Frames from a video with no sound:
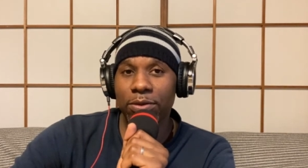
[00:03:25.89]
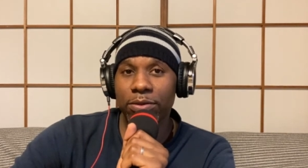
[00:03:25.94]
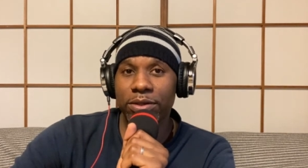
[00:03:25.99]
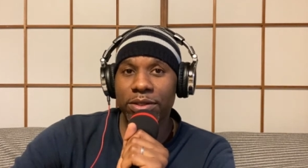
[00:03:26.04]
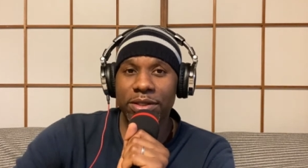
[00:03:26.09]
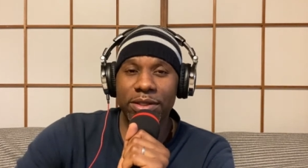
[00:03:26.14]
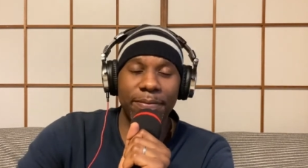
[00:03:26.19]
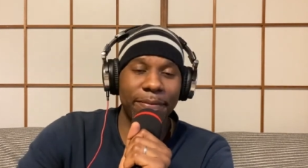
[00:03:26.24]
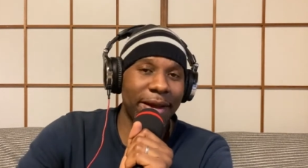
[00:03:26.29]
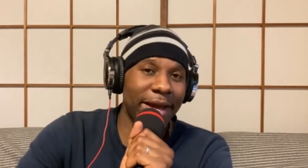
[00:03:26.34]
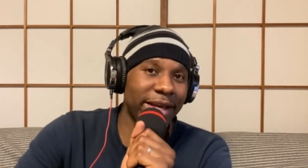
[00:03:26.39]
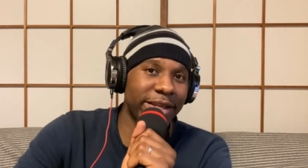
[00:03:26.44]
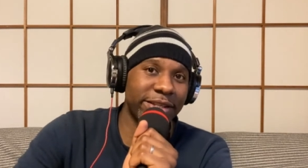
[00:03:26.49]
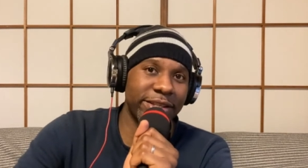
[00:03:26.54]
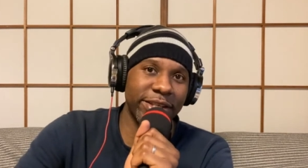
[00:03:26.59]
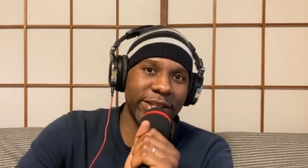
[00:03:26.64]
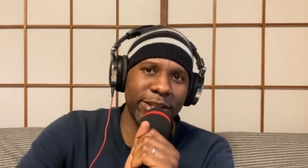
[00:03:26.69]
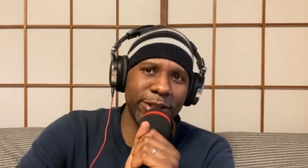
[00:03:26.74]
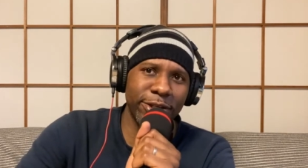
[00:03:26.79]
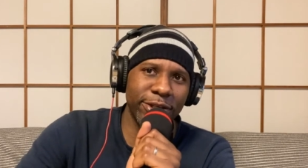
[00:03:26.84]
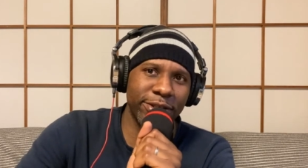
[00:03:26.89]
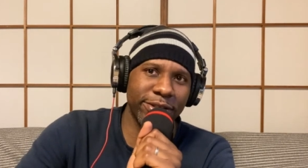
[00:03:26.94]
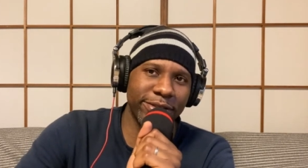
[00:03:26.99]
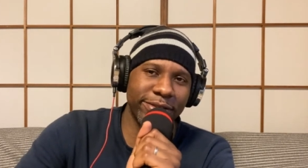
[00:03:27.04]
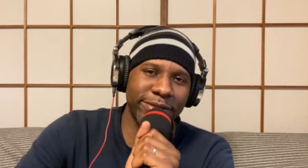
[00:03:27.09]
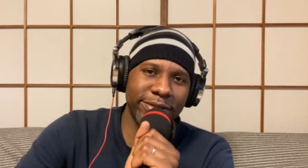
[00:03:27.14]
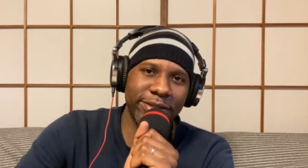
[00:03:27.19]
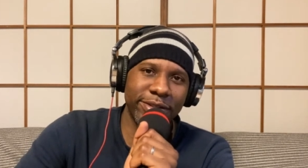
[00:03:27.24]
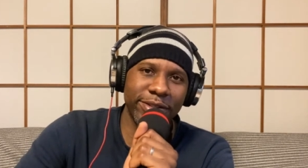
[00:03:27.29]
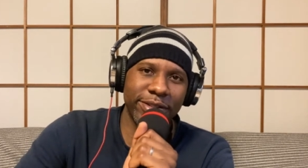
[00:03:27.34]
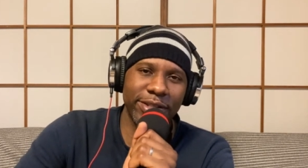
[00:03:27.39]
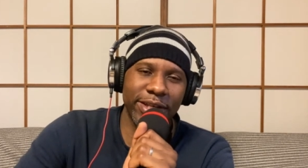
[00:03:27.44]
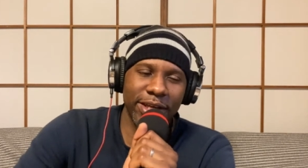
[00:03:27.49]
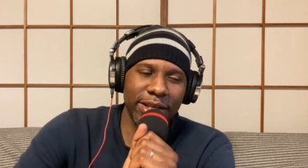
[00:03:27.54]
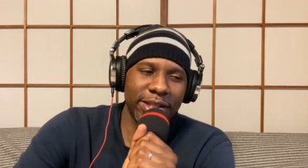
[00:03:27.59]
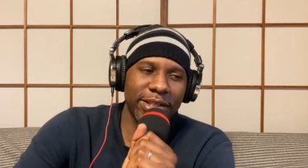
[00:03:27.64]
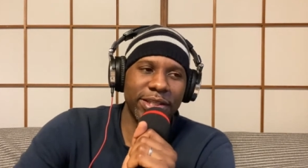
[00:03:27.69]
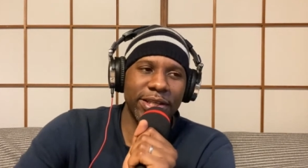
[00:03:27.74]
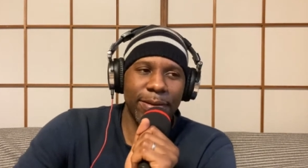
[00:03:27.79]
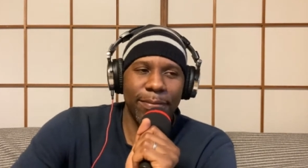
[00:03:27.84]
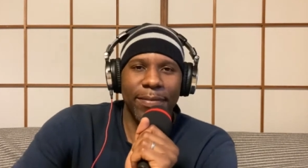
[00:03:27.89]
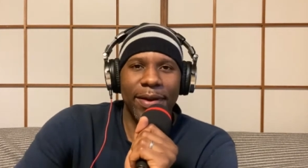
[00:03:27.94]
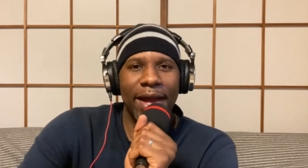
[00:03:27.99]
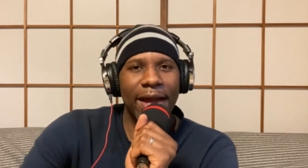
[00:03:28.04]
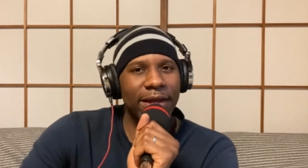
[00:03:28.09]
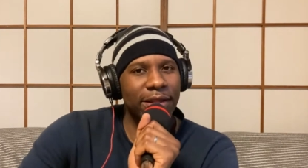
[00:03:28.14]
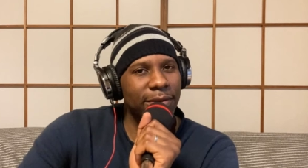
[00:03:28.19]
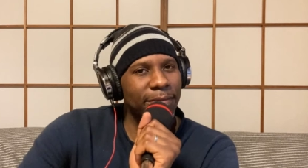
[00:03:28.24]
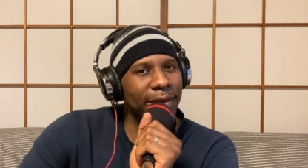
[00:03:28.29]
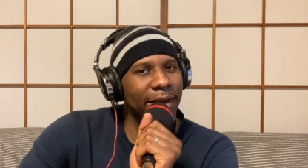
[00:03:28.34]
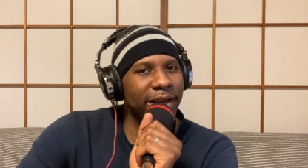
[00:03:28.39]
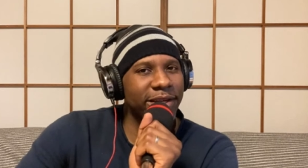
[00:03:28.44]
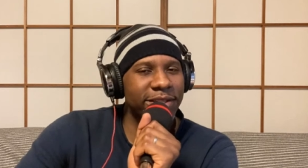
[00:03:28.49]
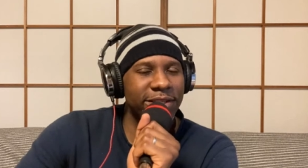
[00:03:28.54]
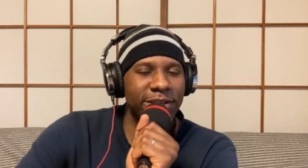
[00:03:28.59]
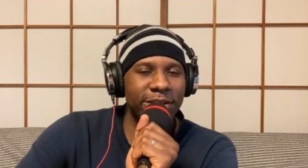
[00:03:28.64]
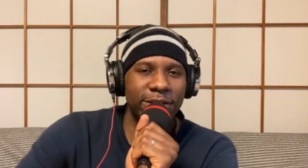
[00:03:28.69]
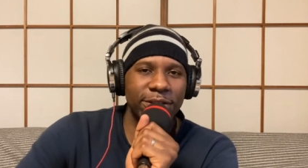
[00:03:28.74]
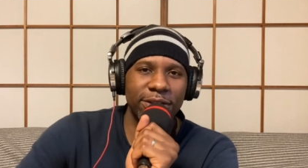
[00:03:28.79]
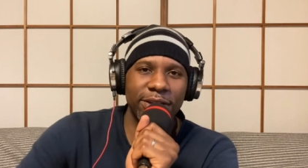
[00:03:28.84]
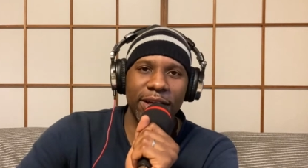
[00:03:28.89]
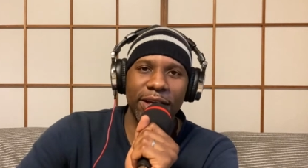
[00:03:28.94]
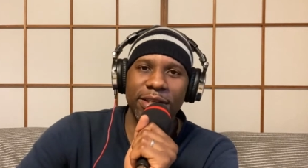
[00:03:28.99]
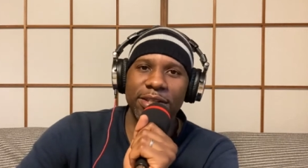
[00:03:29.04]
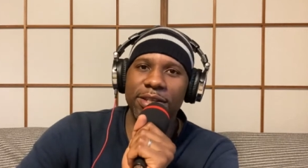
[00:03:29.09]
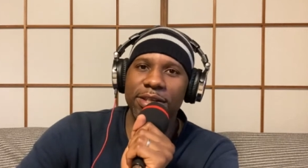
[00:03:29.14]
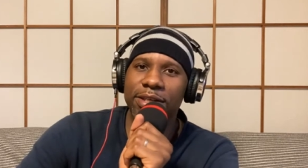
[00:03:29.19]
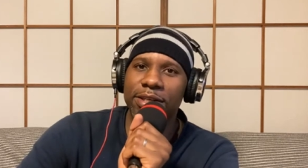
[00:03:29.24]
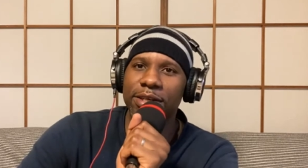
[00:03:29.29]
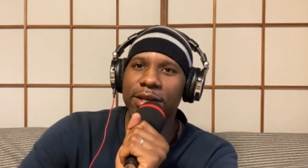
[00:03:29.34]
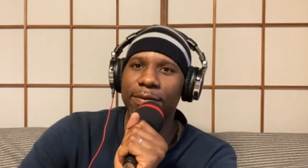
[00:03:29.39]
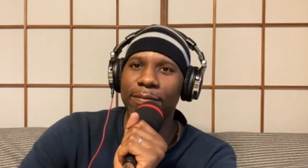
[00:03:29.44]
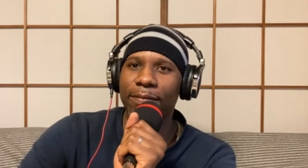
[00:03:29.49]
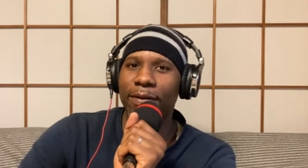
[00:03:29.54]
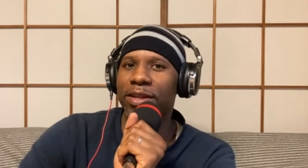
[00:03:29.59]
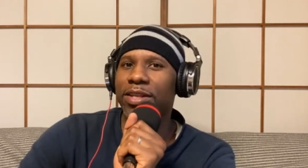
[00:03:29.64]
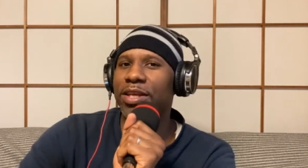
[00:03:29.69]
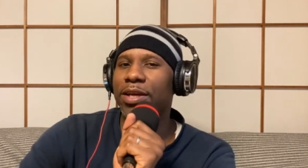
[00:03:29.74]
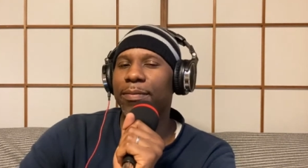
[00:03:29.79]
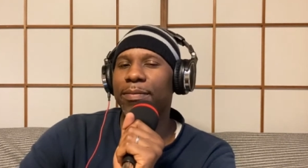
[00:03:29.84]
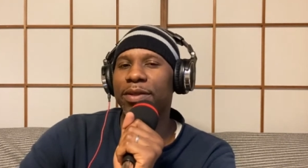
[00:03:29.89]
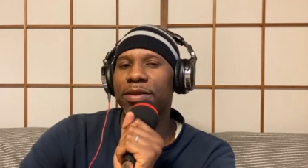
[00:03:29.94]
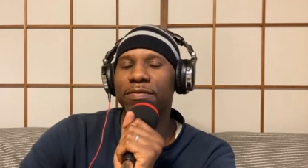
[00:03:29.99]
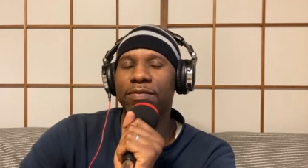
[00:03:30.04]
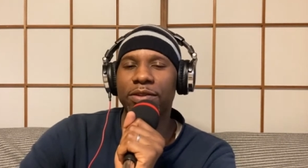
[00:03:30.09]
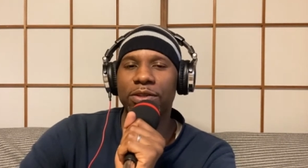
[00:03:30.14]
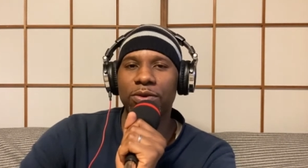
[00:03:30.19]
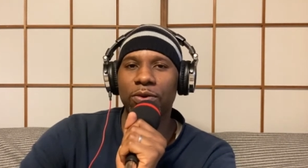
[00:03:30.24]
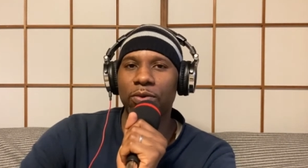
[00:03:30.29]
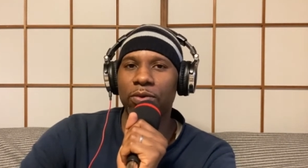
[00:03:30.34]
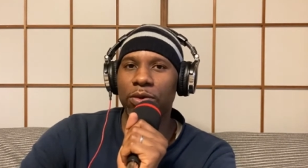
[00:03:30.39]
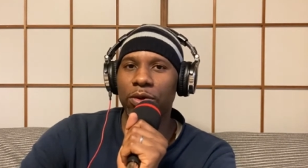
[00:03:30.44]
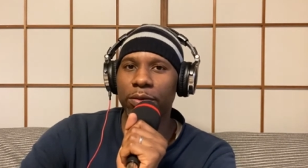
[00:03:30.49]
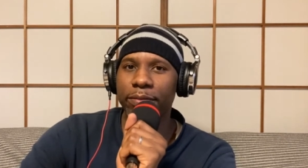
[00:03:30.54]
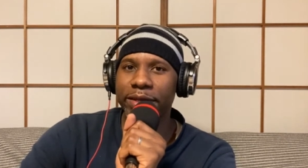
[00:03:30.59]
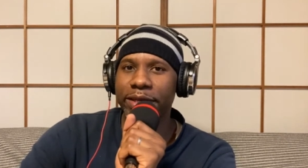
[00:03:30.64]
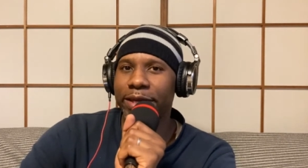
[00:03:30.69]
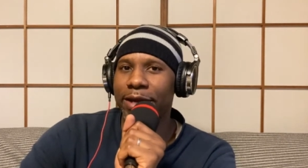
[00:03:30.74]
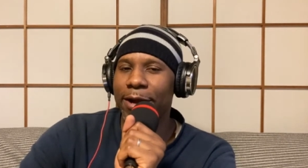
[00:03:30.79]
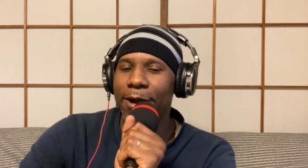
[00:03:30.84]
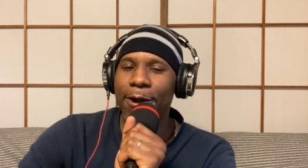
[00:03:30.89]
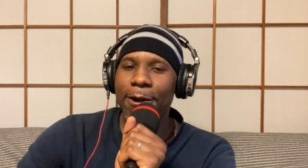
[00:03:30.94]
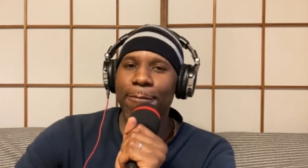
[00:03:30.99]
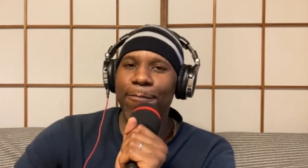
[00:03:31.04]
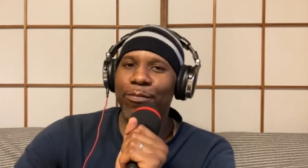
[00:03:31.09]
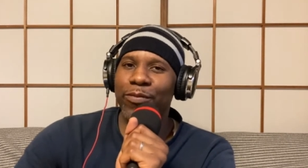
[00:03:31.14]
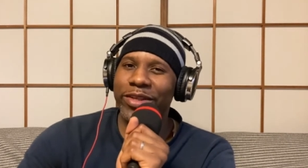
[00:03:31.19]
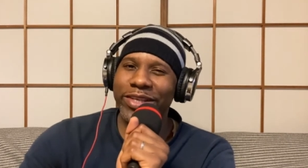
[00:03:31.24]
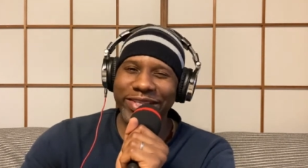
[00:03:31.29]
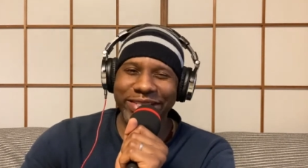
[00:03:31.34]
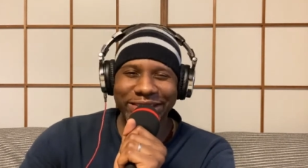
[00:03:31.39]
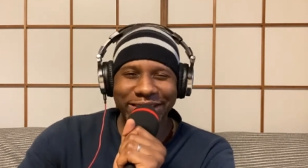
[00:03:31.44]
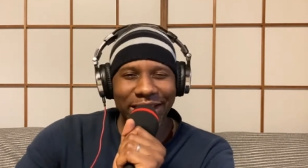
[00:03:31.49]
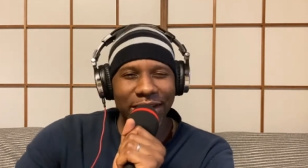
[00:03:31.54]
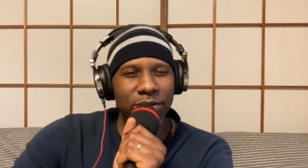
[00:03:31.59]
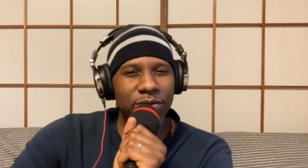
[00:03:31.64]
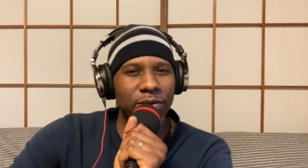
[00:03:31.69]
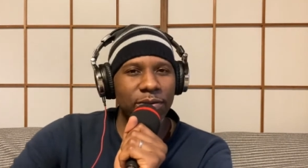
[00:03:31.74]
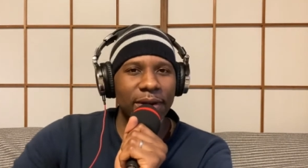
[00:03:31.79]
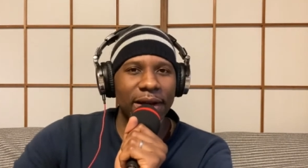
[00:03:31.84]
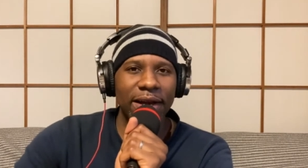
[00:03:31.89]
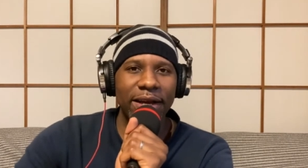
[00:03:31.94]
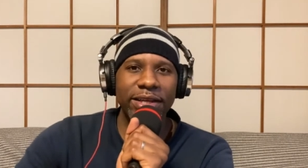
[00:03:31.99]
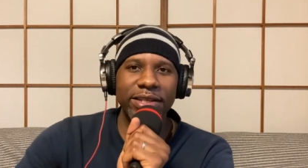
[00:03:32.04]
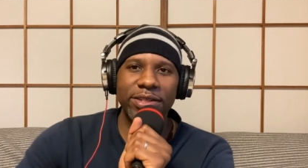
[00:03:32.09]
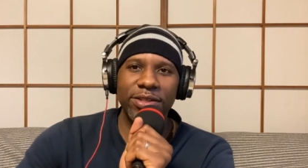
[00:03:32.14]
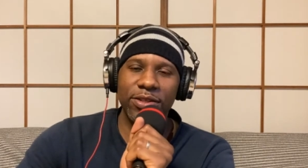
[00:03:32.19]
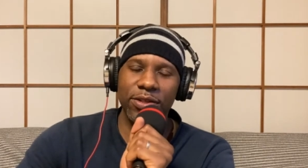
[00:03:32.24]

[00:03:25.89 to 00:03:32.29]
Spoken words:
just the past year, just taking a step back, the past year kind of took I think a bit of a toll on me, just schedule wise.